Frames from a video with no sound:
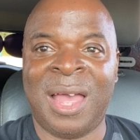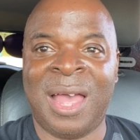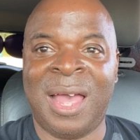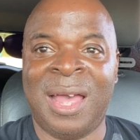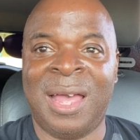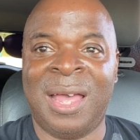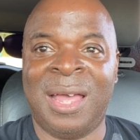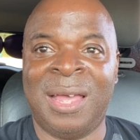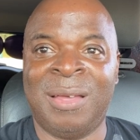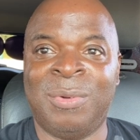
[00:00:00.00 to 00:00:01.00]

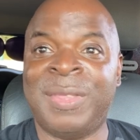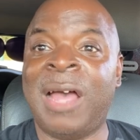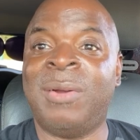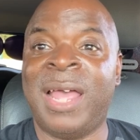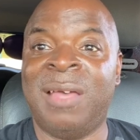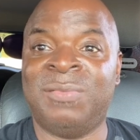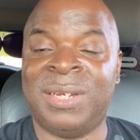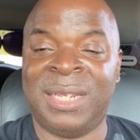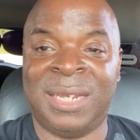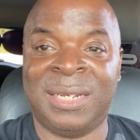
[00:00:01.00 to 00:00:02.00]
uh, without
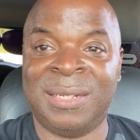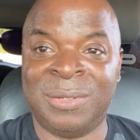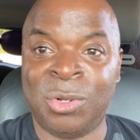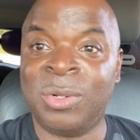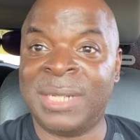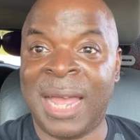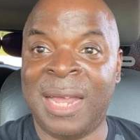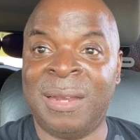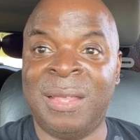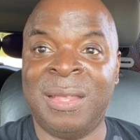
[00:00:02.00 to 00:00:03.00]
having it looked at